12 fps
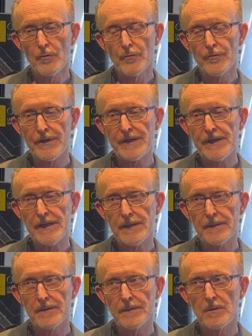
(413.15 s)
The
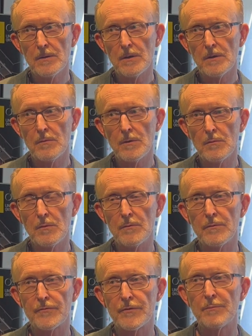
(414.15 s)

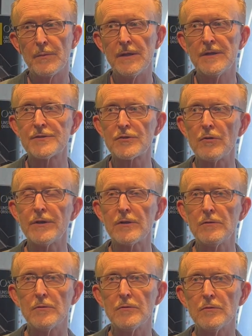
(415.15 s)

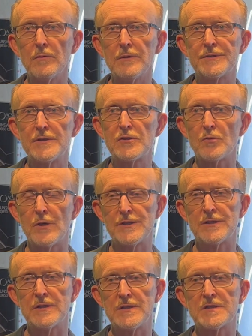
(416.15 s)
historical
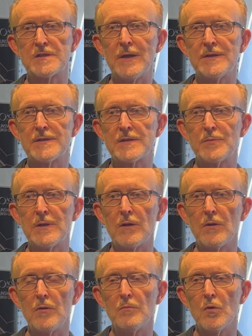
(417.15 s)
situation in space has been a
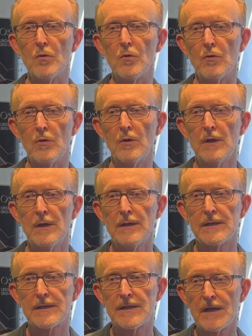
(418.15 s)
lot more
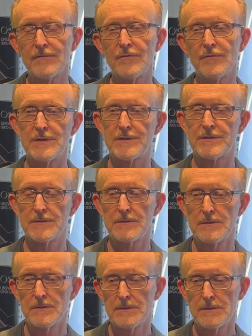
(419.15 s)
government
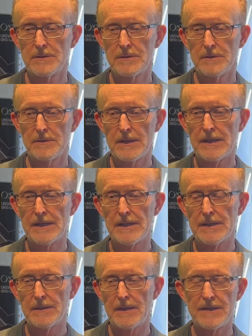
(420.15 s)

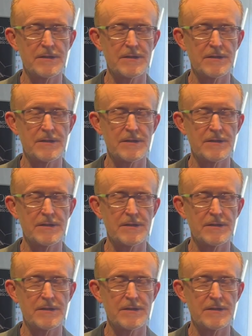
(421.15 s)
as the